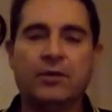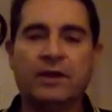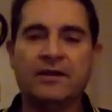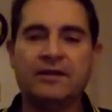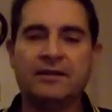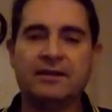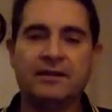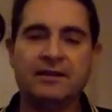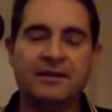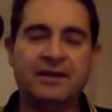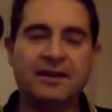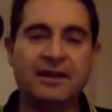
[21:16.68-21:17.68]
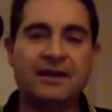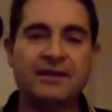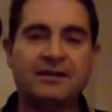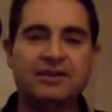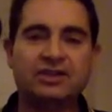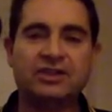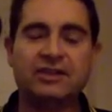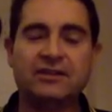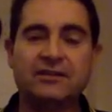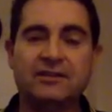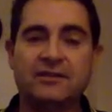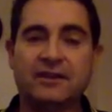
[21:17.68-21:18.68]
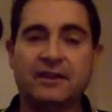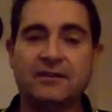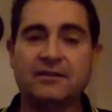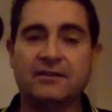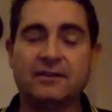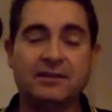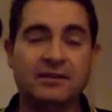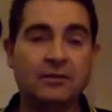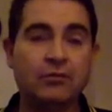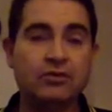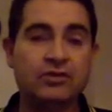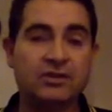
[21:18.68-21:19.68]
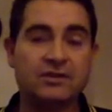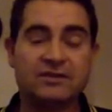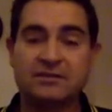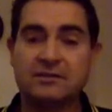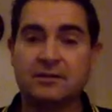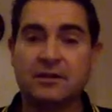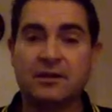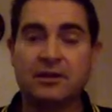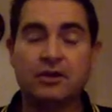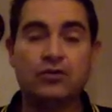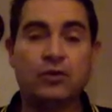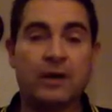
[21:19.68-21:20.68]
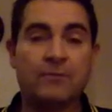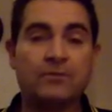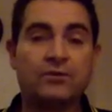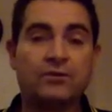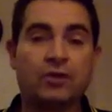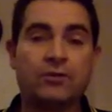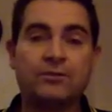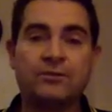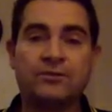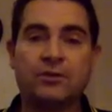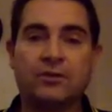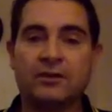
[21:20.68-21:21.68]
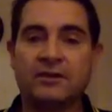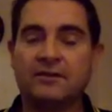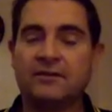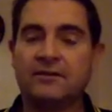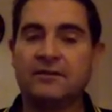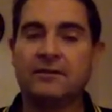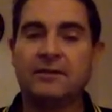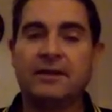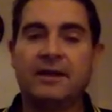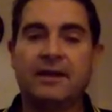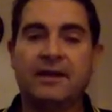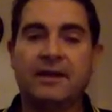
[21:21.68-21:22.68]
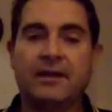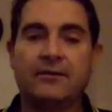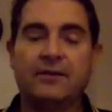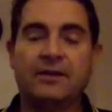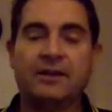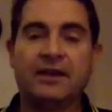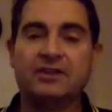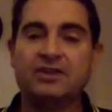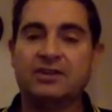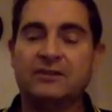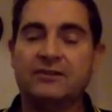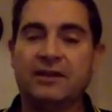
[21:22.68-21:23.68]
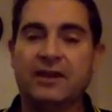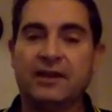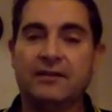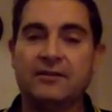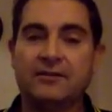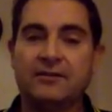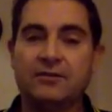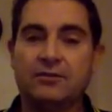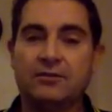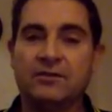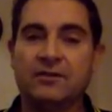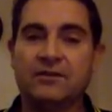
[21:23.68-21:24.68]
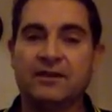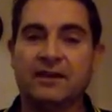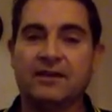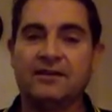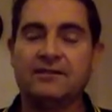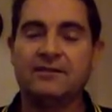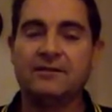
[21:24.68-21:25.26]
When the English king decided that he would just, you know, absorb Scotland if the clan chief can't, you know, decide.